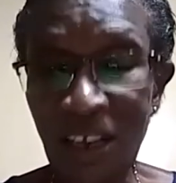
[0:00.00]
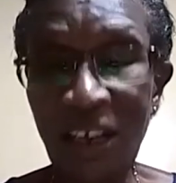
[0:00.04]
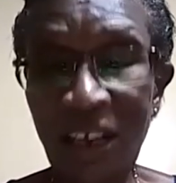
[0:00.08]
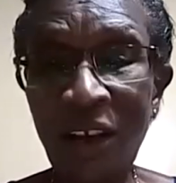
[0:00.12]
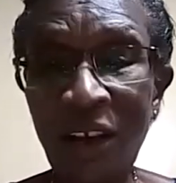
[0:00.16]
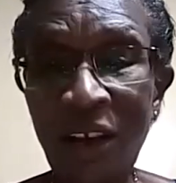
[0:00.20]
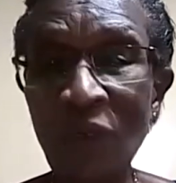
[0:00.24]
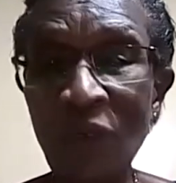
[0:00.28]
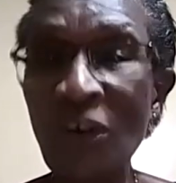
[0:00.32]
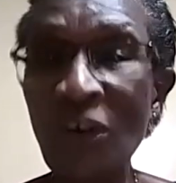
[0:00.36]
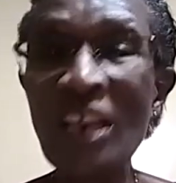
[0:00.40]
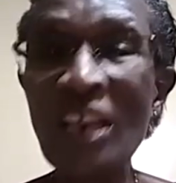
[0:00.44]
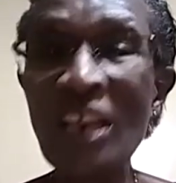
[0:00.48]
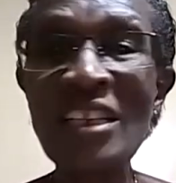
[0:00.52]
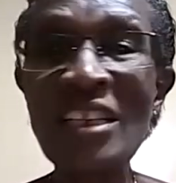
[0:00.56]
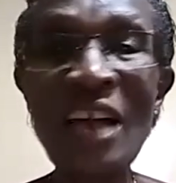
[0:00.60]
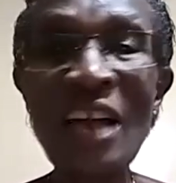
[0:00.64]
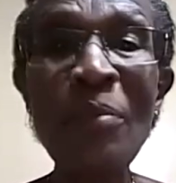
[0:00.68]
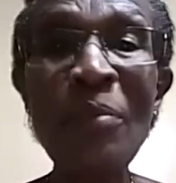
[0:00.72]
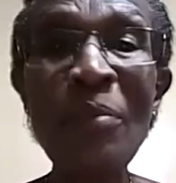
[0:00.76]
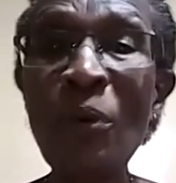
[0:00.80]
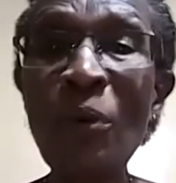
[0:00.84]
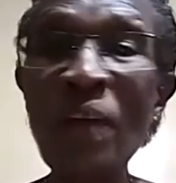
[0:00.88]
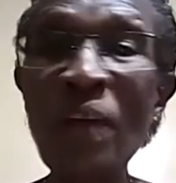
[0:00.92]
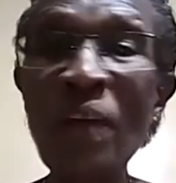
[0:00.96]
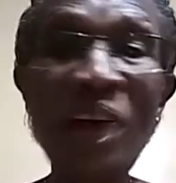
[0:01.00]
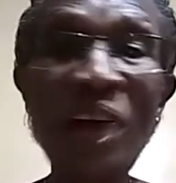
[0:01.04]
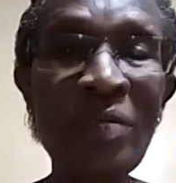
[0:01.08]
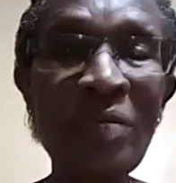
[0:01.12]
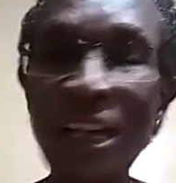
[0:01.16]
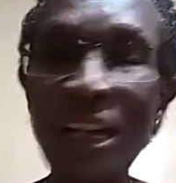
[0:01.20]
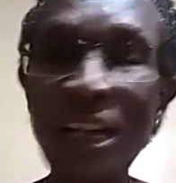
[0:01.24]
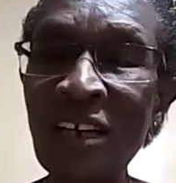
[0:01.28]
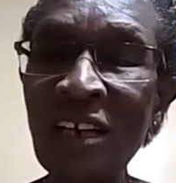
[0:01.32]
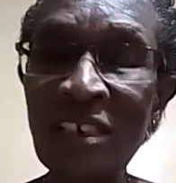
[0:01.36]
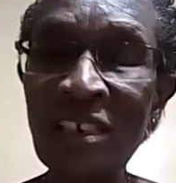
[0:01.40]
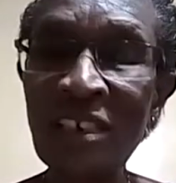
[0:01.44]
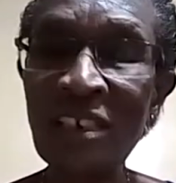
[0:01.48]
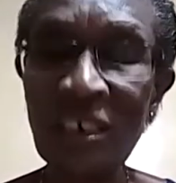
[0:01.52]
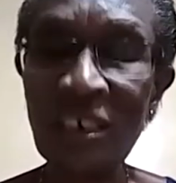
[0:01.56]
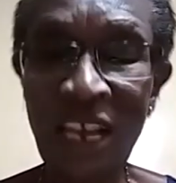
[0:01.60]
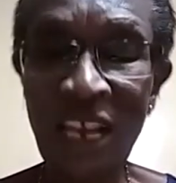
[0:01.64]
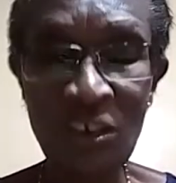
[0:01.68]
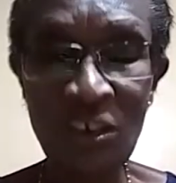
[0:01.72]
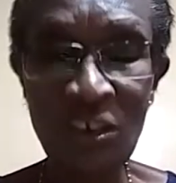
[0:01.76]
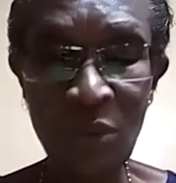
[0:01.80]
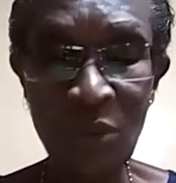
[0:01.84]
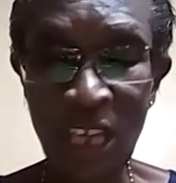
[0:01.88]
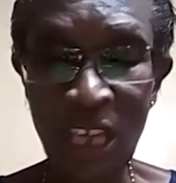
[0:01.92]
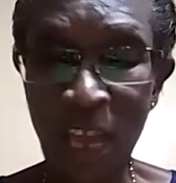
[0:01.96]
For example, we have learned as
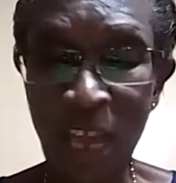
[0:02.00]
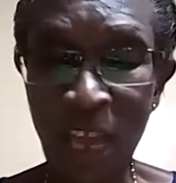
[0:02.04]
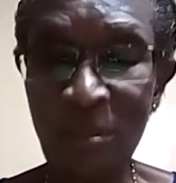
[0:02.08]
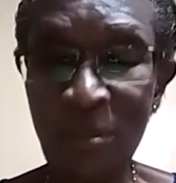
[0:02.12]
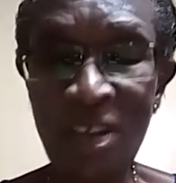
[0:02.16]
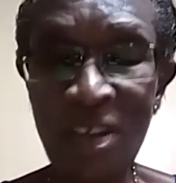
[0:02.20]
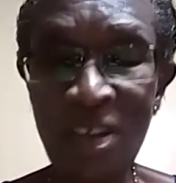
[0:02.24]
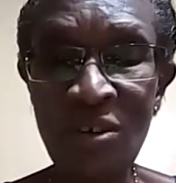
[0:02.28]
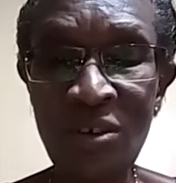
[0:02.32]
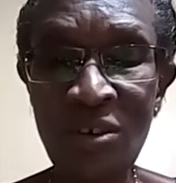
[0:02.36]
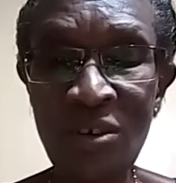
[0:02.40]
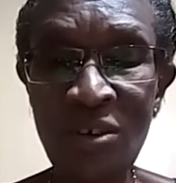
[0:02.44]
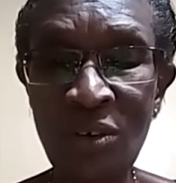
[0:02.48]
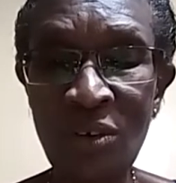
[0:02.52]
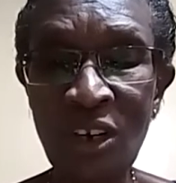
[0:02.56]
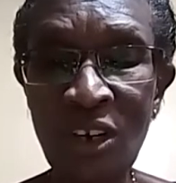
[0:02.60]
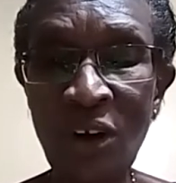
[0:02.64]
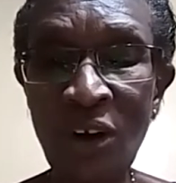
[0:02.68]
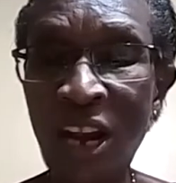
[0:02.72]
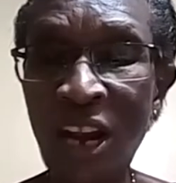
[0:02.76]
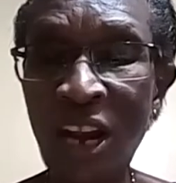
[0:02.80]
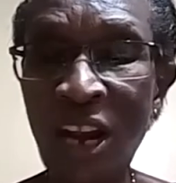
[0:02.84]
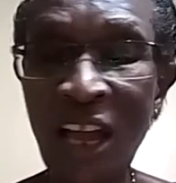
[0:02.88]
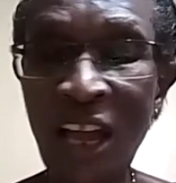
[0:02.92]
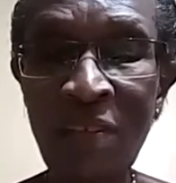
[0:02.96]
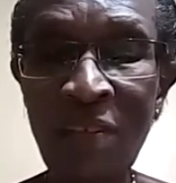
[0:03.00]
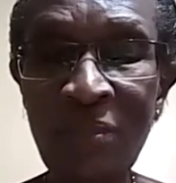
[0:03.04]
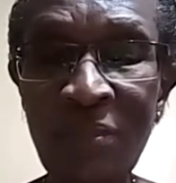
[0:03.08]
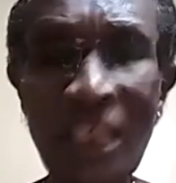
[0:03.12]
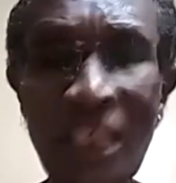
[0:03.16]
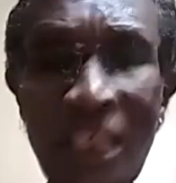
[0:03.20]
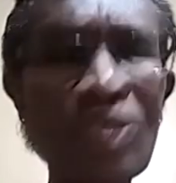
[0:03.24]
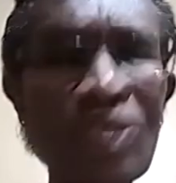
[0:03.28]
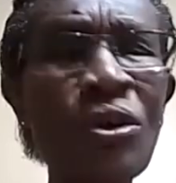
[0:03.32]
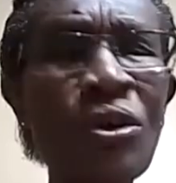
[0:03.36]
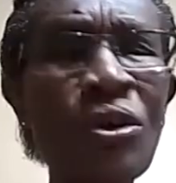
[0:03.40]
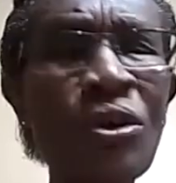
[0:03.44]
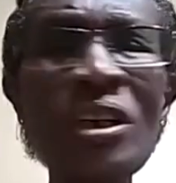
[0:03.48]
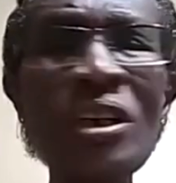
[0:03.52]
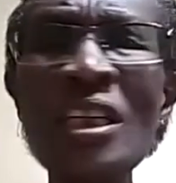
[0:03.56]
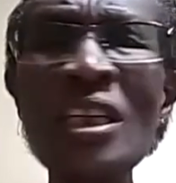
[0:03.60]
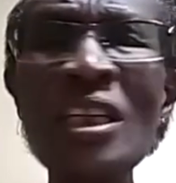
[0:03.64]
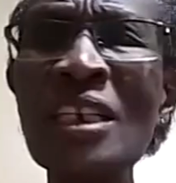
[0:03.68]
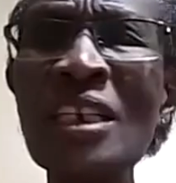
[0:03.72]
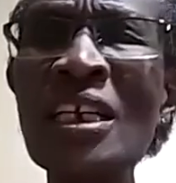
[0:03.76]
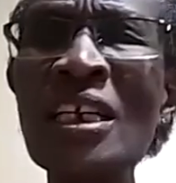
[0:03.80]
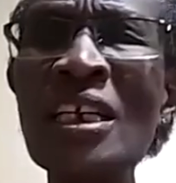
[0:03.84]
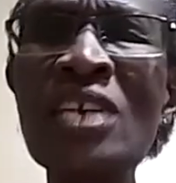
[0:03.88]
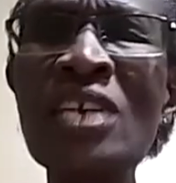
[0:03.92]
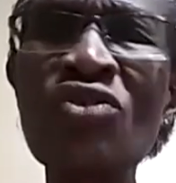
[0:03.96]
we came into New Life that you only
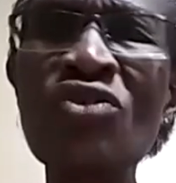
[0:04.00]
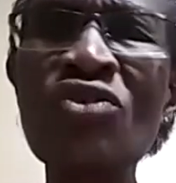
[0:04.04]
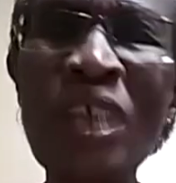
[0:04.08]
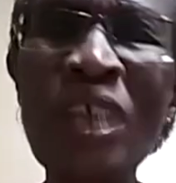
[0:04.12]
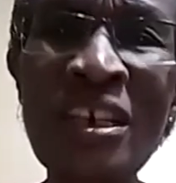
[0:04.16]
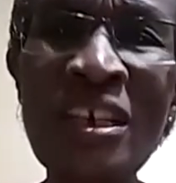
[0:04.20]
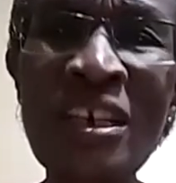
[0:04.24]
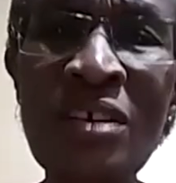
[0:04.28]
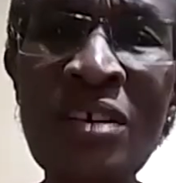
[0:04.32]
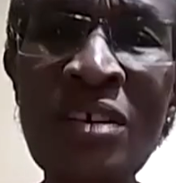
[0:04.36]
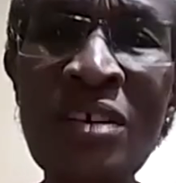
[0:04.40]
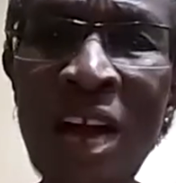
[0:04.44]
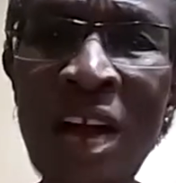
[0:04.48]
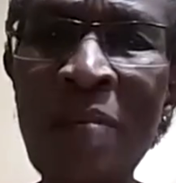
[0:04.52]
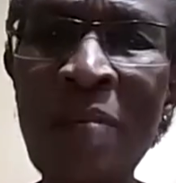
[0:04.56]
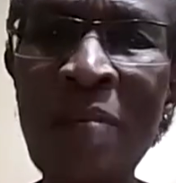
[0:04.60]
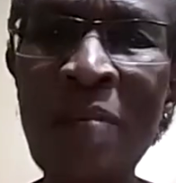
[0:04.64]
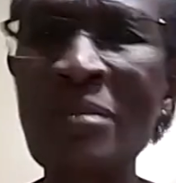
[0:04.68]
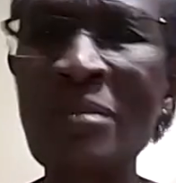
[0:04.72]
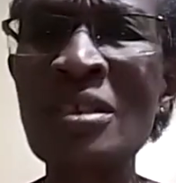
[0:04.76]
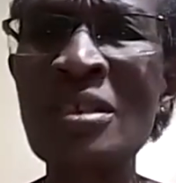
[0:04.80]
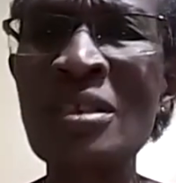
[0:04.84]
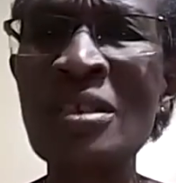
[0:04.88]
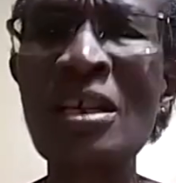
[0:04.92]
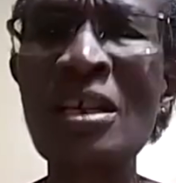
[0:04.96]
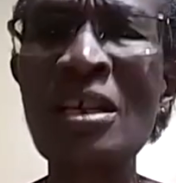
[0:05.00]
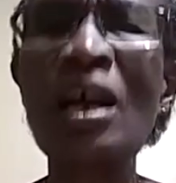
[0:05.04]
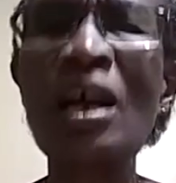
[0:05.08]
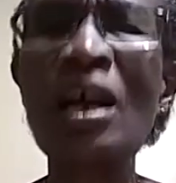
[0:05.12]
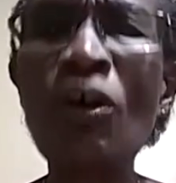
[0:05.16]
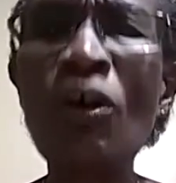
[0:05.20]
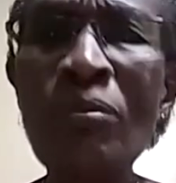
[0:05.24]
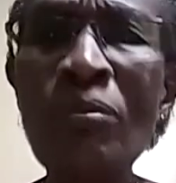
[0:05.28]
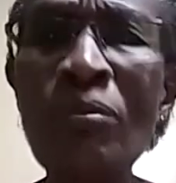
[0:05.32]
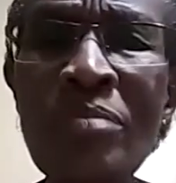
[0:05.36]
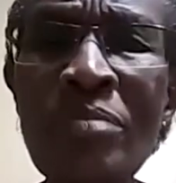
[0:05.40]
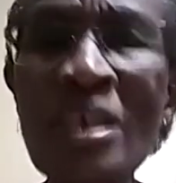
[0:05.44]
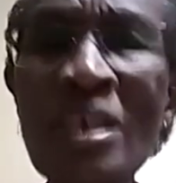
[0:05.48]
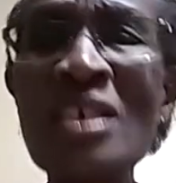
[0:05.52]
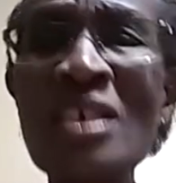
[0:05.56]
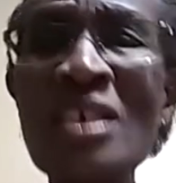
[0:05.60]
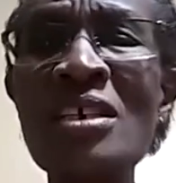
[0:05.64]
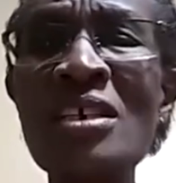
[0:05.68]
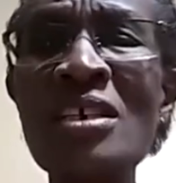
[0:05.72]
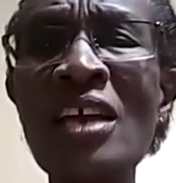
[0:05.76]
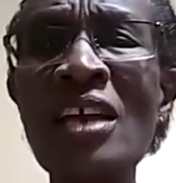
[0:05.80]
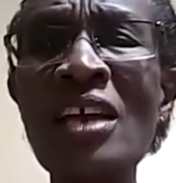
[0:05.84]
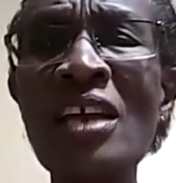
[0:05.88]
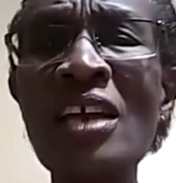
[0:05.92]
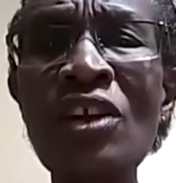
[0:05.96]
need 20 grams of meat
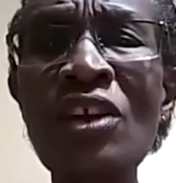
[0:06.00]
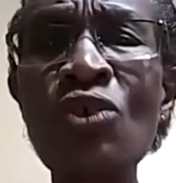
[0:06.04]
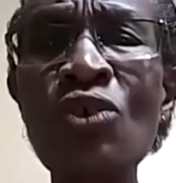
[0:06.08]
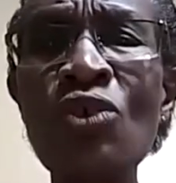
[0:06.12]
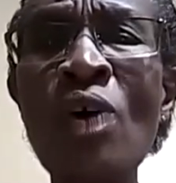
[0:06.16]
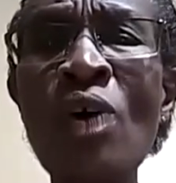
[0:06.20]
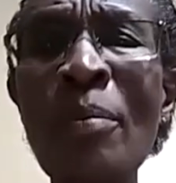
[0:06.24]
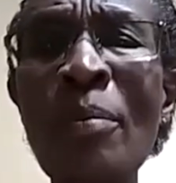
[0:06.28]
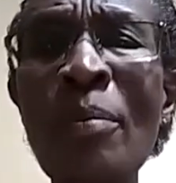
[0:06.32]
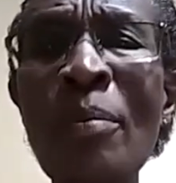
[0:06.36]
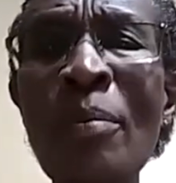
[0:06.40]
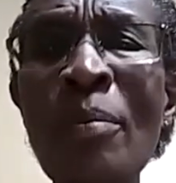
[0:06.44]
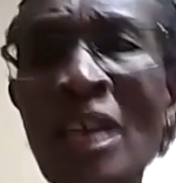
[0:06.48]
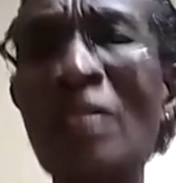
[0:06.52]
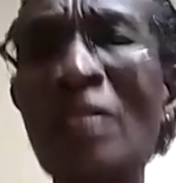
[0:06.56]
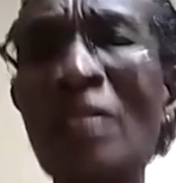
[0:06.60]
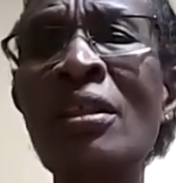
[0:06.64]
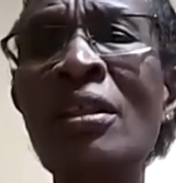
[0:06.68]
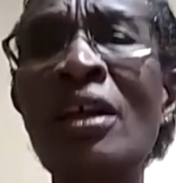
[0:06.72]
in your meal